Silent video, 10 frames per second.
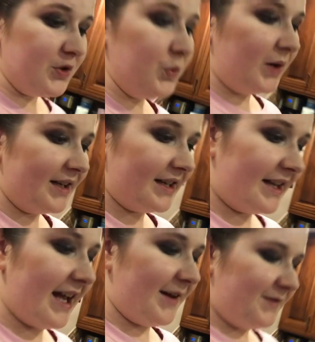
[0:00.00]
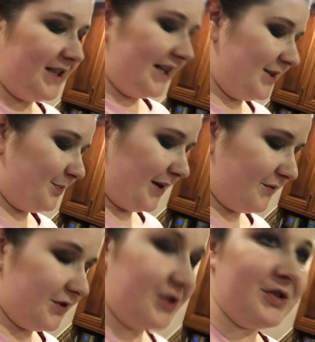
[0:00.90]
you want a caffeinated
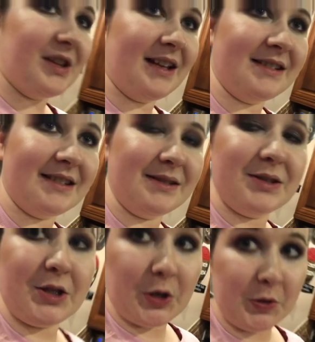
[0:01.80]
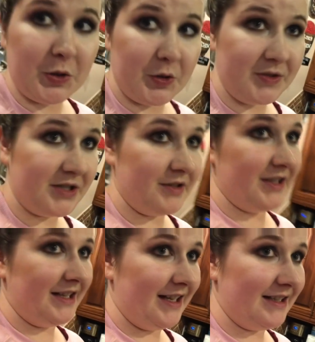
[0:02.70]
beverage, that's as cocoa as you're
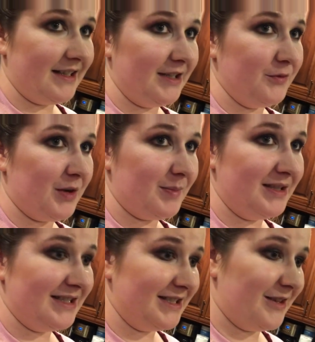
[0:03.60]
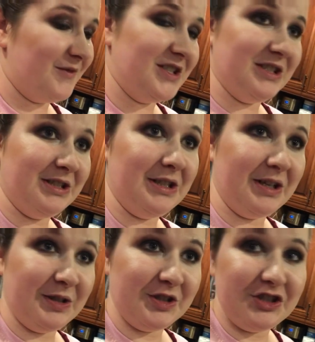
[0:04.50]
gonna get, kind of mm-hmm. reminiscent of a
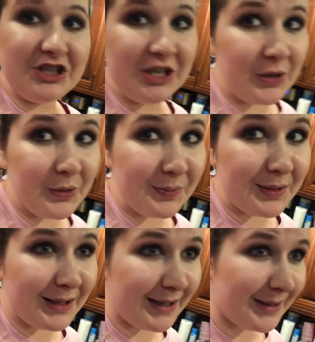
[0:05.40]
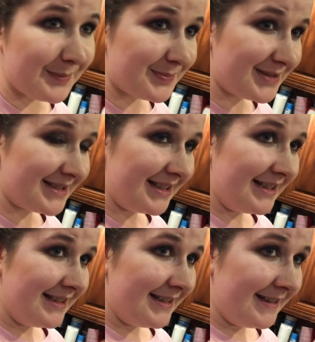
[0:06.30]
Dunkaccino, perhaps. It's
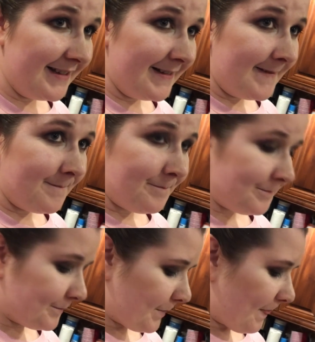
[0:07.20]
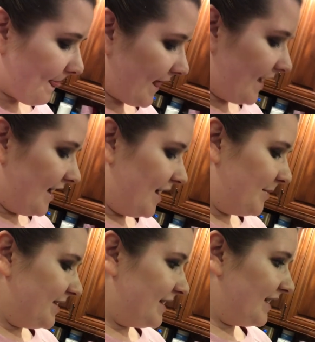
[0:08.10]
very sweet and very chocolatey.
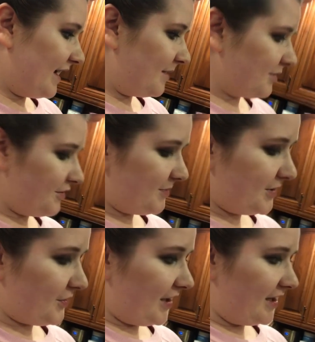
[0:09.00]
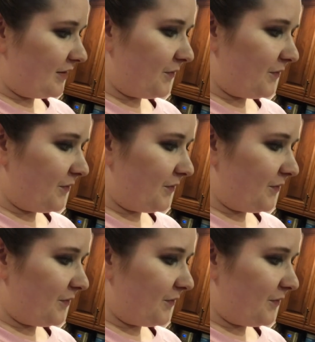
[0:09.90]
Um, and then I'm going to be trying the